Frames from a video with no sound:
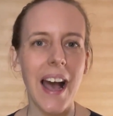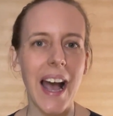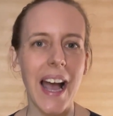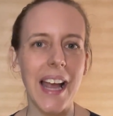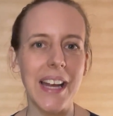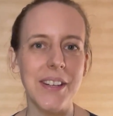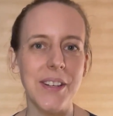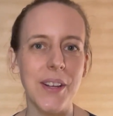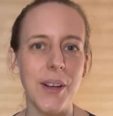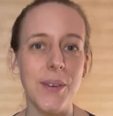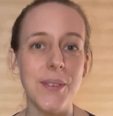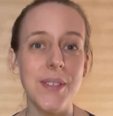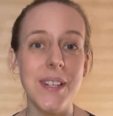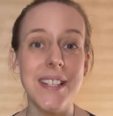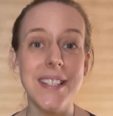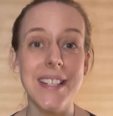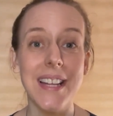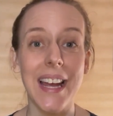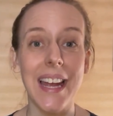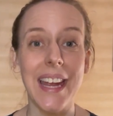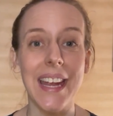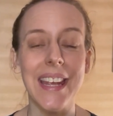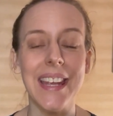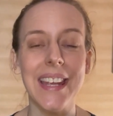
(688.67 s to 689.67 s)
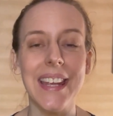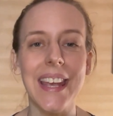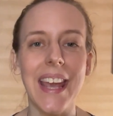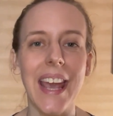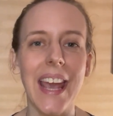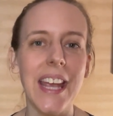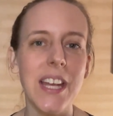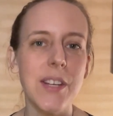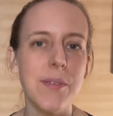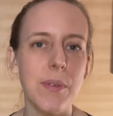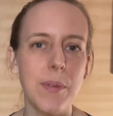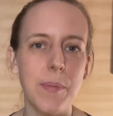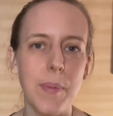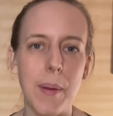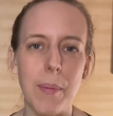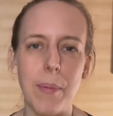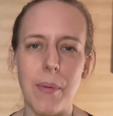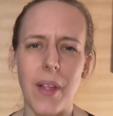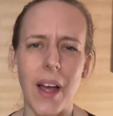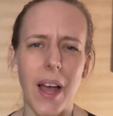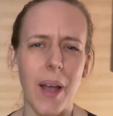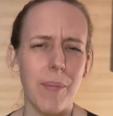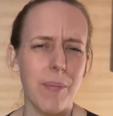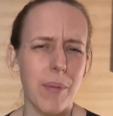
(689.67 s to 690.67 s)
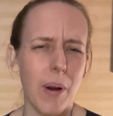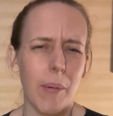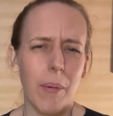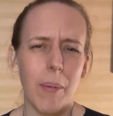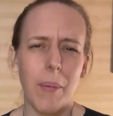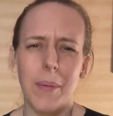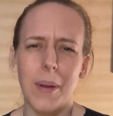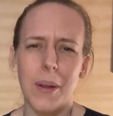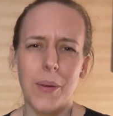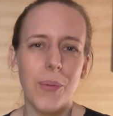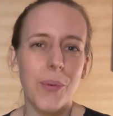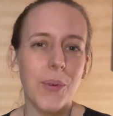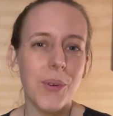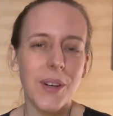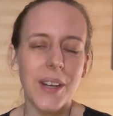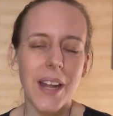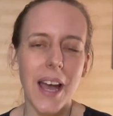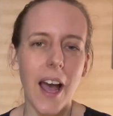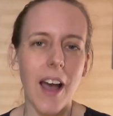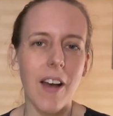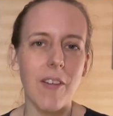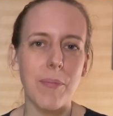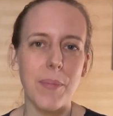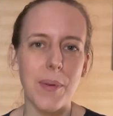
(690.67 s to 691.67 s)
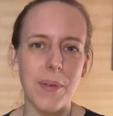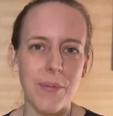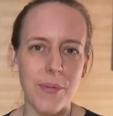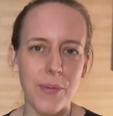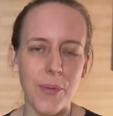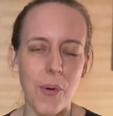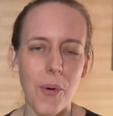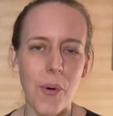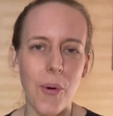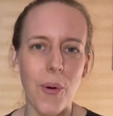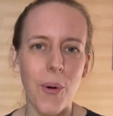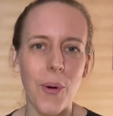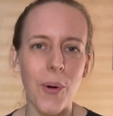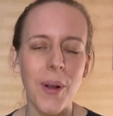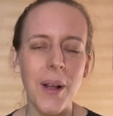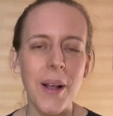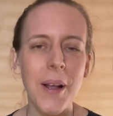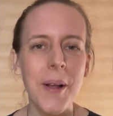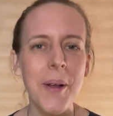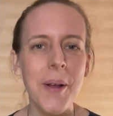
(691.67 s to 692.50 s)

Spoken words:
I noticed, I engaged with people that I probably wouldn't have before.